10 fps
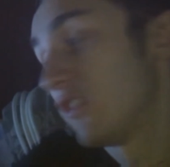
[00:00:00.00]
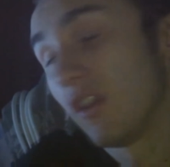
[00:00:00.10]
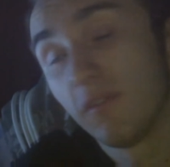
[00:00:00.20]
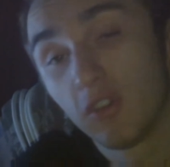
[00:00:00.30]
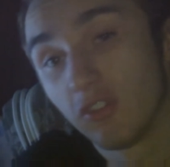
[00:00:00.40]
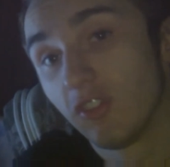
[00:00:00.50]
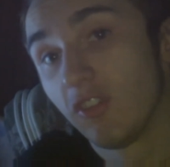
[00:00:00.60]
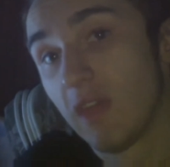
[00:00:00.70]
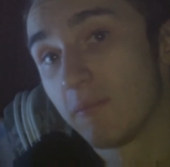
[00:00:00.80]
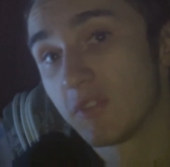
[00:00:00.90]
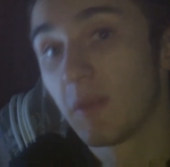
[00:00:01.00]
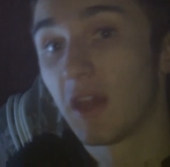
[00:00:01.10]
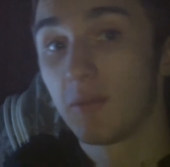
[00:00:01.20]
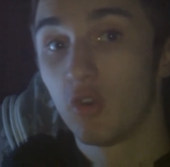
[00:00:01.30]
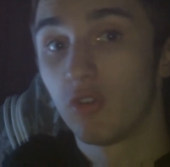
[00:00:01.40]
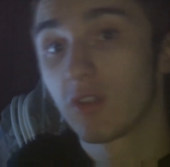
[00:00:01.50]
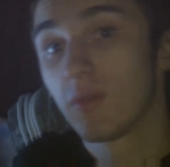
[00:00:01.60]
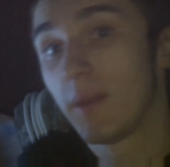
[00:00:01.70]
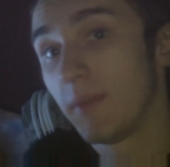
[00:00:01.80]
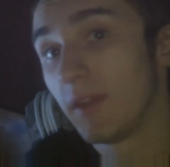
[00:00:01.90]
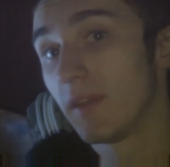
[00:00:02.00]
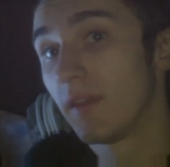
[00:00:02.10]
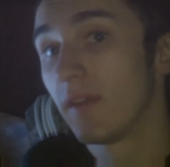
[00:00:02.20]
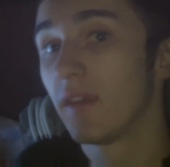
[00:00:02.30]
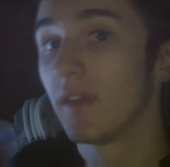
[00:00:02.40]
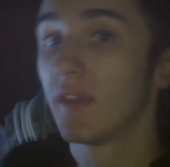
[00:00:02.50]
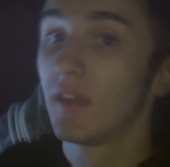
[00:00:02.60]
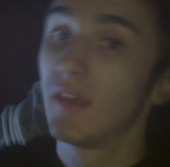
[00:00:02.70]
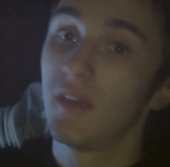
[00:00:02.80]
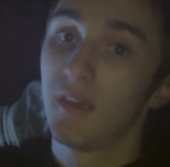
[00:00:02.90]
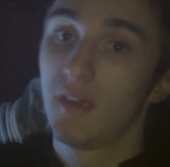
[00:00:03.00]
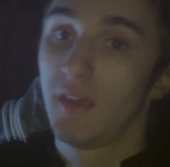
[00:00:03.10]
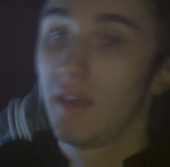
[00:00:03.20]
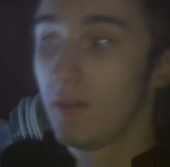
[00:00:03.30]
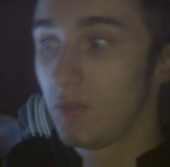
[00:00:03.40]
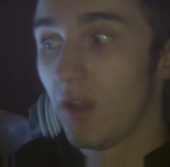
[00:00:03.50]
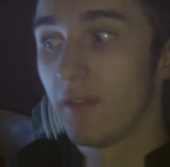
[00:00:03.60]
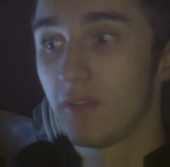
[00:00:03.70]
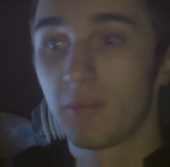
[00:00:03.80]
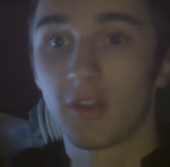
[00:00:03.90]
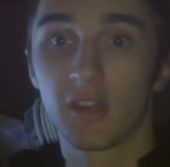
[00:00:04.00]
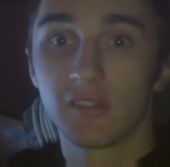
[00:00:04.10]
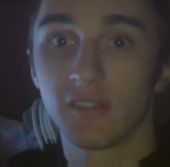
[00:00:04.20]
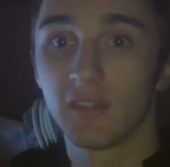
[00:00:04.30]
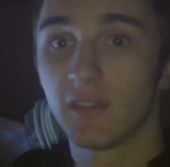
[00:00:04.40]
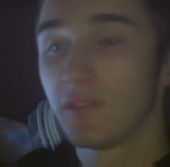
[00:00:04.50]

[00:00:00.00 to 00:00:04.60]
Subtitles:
so it forces them to buy more equipment, whatever the price